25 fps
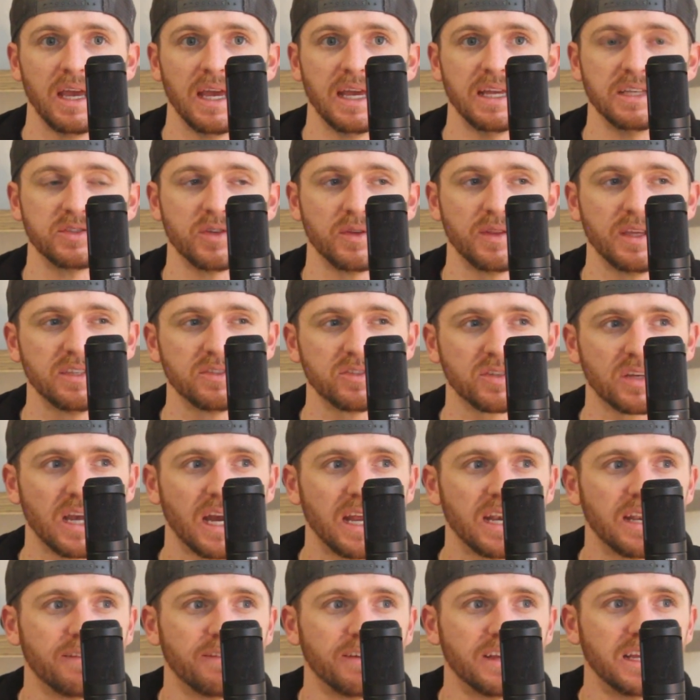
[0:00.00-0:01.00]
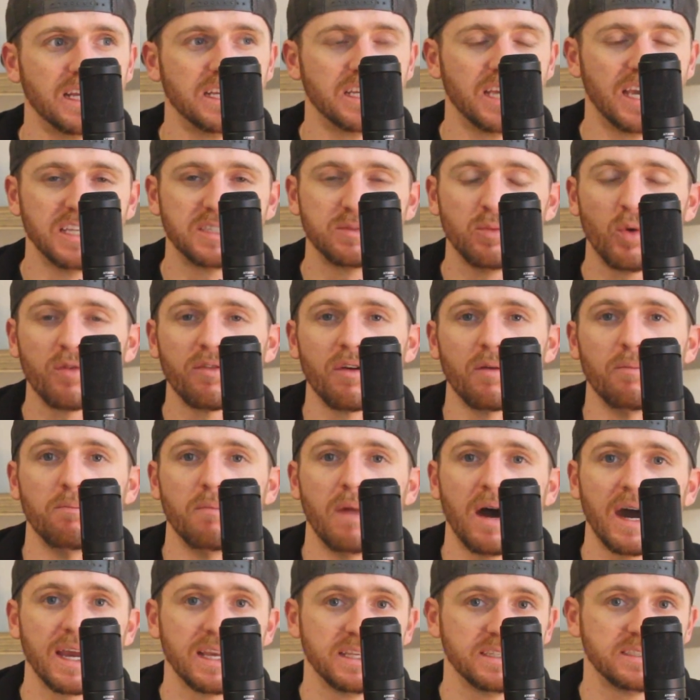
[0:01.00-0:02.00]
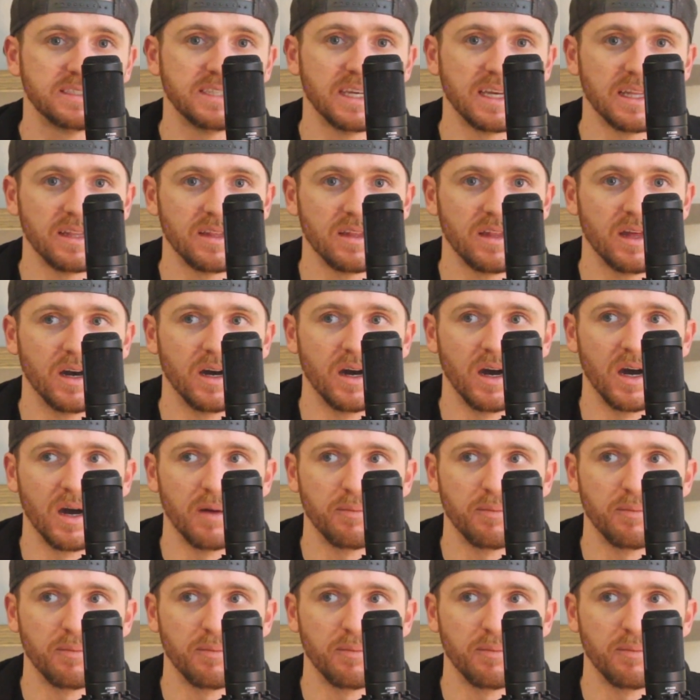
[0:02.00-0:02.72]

And so these are kind of a, it's more of a mindset uh,